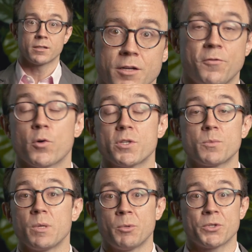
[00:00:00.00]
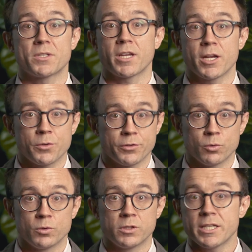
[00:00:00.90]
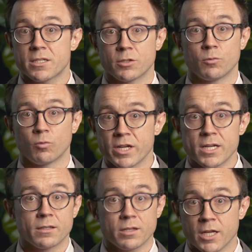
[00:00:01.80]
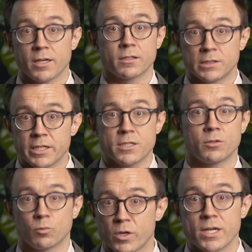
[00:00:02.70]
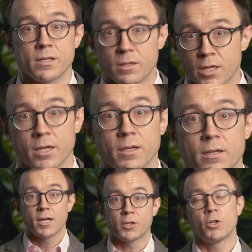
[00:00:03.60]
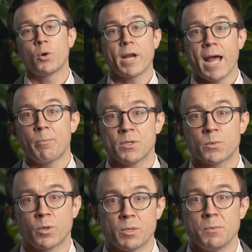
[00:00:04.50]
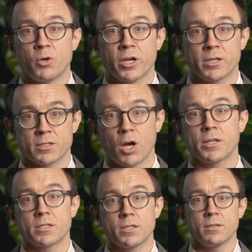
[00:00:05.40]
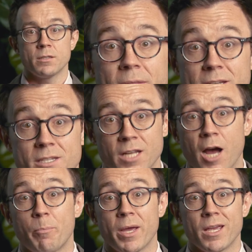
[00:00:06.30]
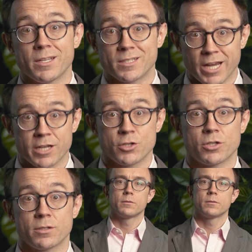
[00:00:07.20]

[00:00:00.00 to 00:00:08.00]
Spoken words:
It forces people to cycle through listen, read, think, listen, read, think. And you know what happens when people get exhausted? They stop paying attention.